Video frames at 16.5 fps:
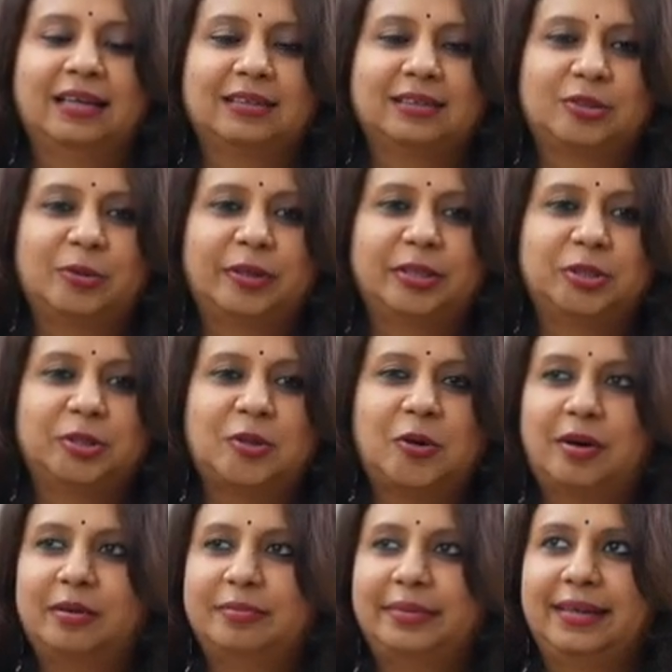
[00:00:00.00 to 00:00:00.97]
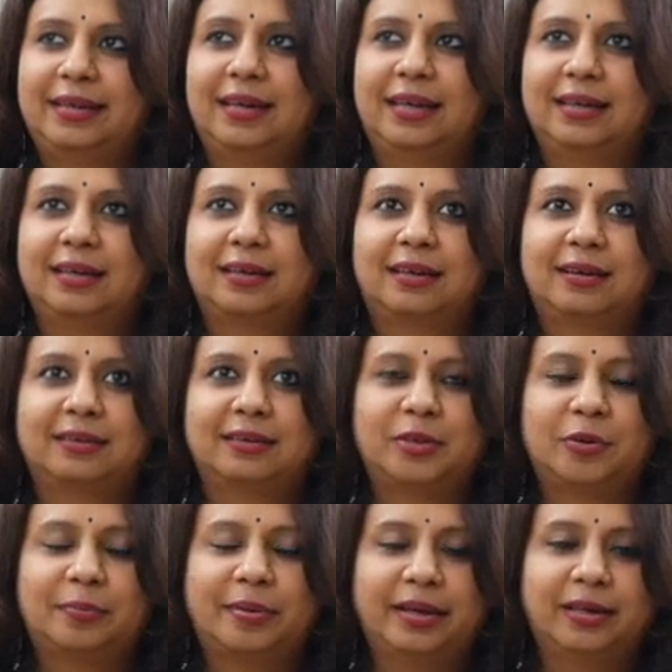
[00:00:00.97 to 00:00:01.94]
So it should not be like
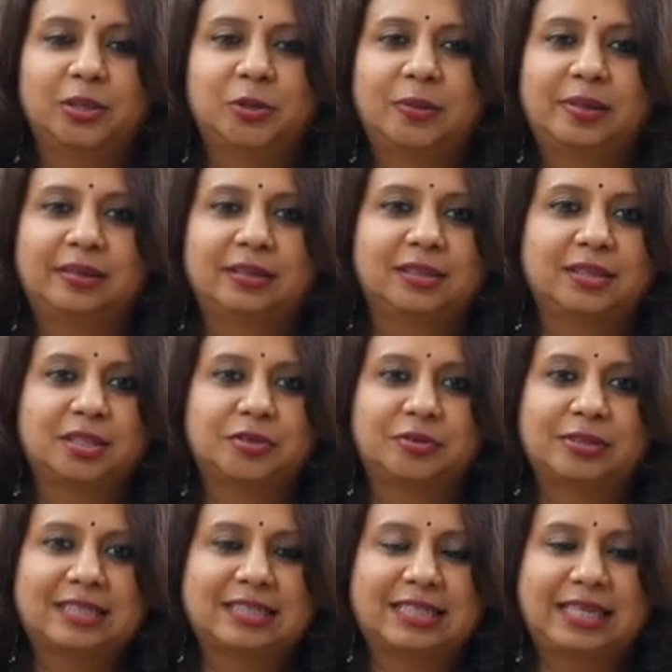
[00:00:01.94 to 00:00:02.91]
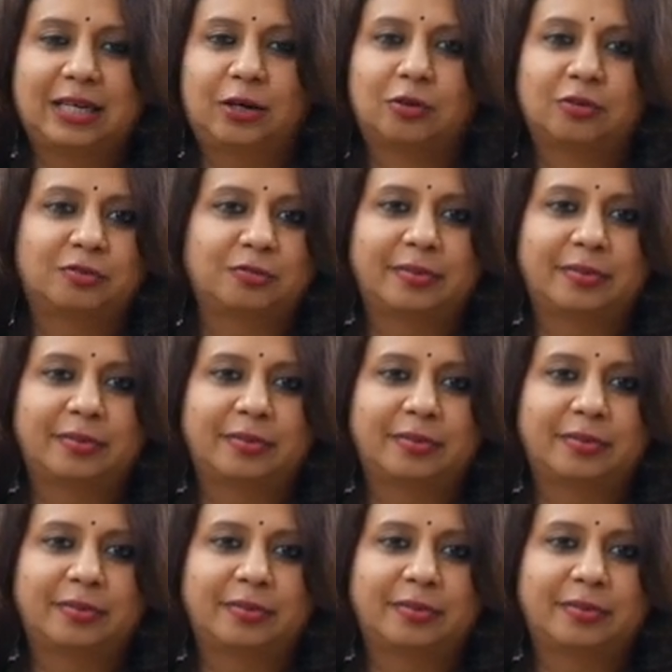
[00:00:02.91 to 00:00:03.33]
you're buying jewelry just for the sake of